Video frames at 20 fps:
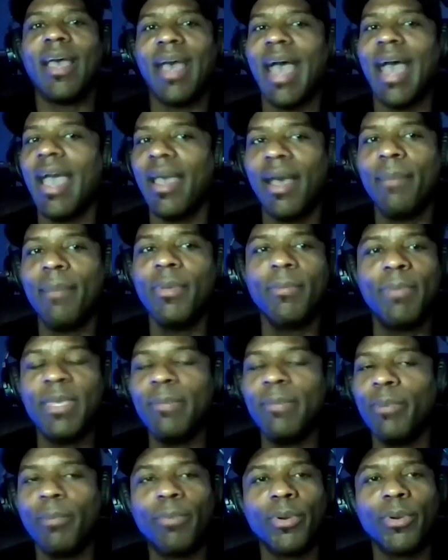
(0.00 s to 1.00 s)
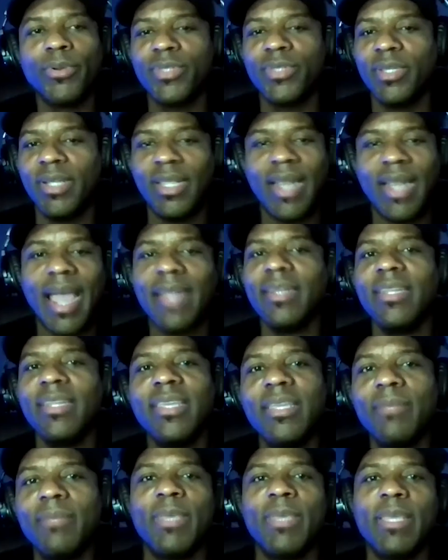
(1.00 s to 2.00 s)
I'm a people person, and I
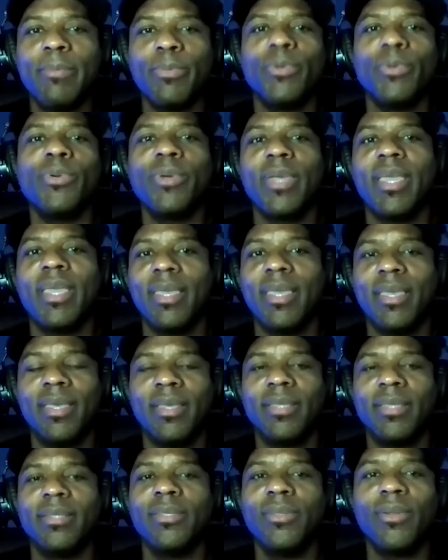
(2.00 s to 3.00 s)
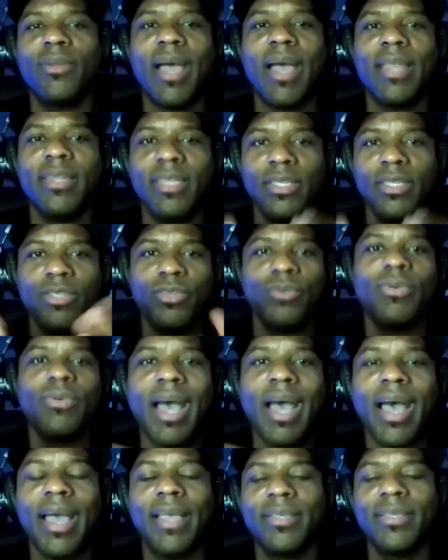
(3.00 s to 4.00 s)
need people, and I need you
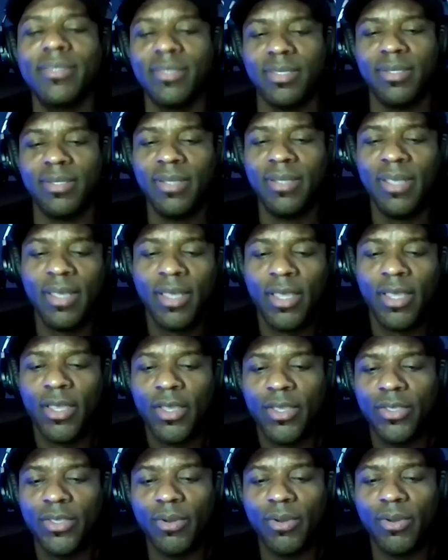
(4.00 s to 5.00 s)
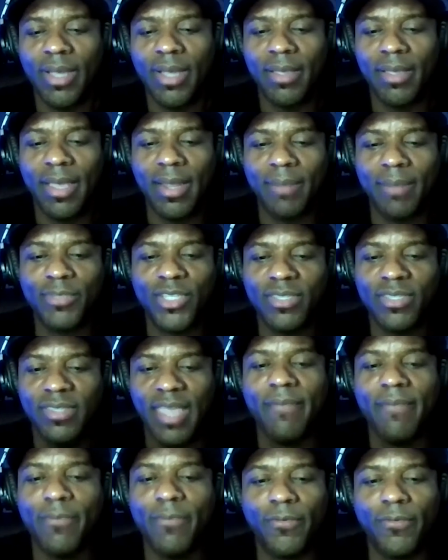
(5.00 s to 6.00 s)
guys. And I'm just
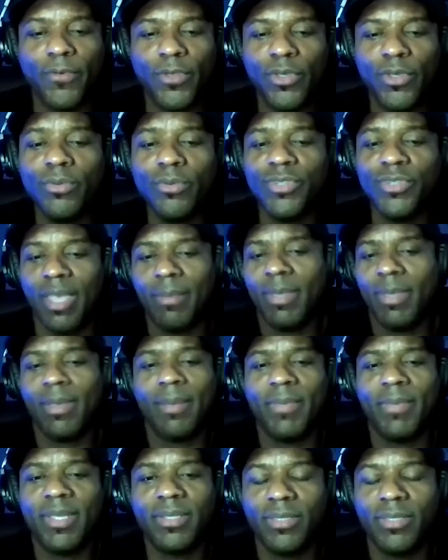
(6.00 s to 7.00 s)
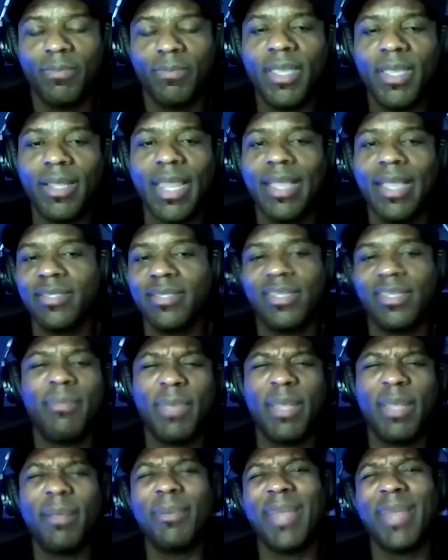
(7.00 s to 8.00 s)
thankful for you, Jamie. I mean, just being, like I said,
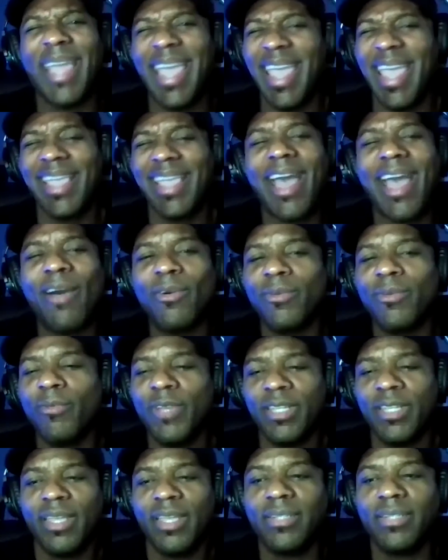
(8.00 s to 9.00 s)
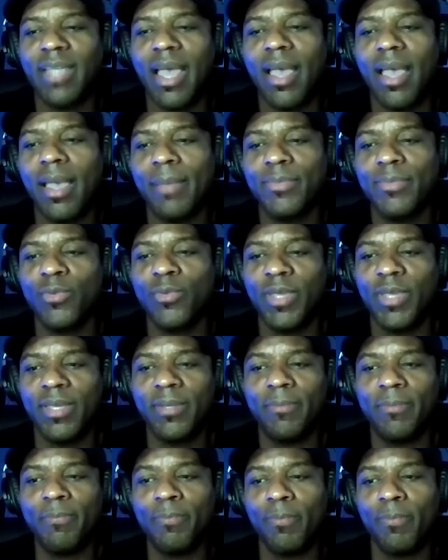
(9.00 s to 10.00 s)
being able to hang out with at times
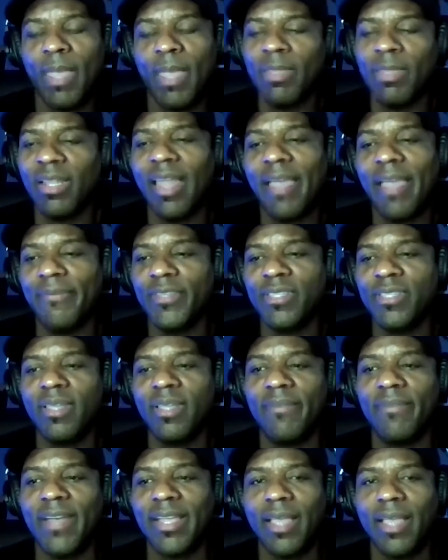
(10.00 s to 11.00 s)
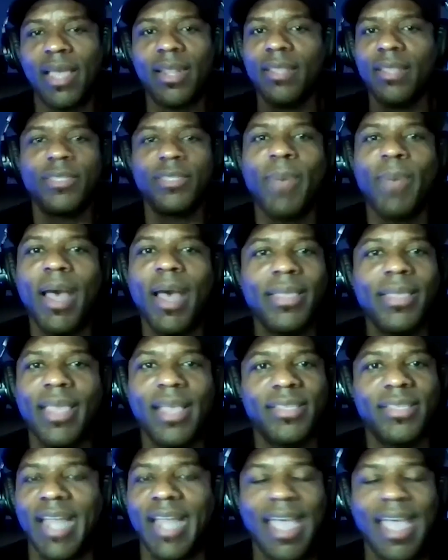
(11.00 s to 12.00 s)
when maybe life is tough. I got on this
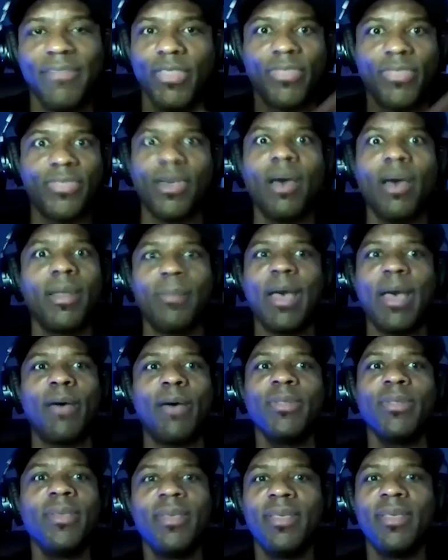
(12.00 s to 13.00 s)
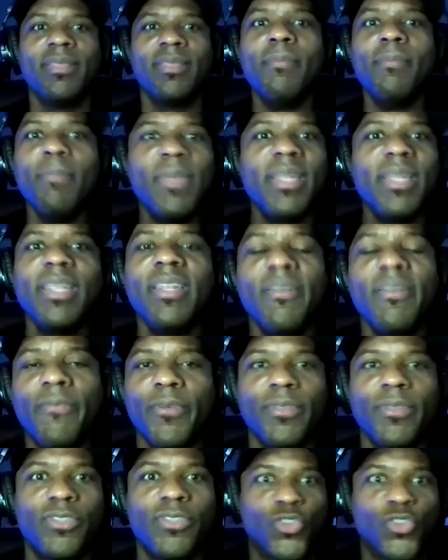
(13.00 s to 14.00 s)
podcast, and I haven't thought about the many
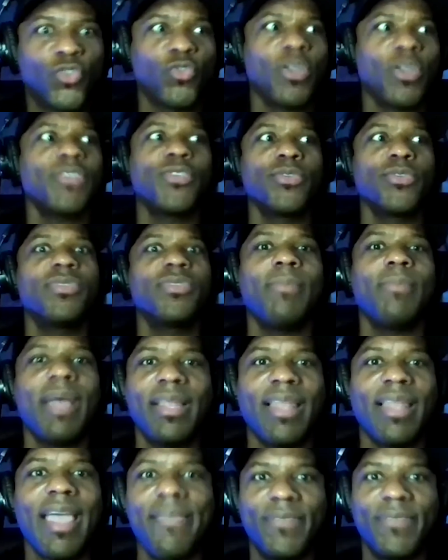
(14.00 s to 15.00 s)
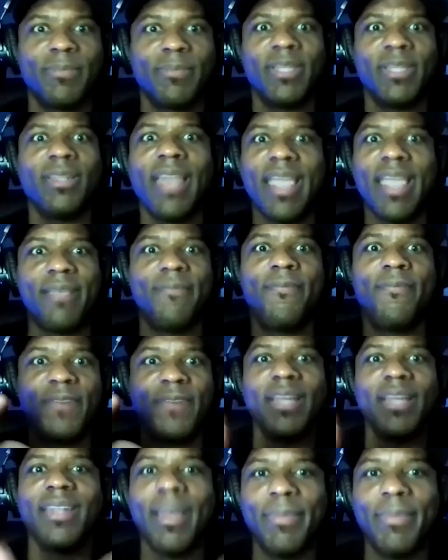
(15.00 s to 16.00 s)
different stressors in my life. It's been like fun.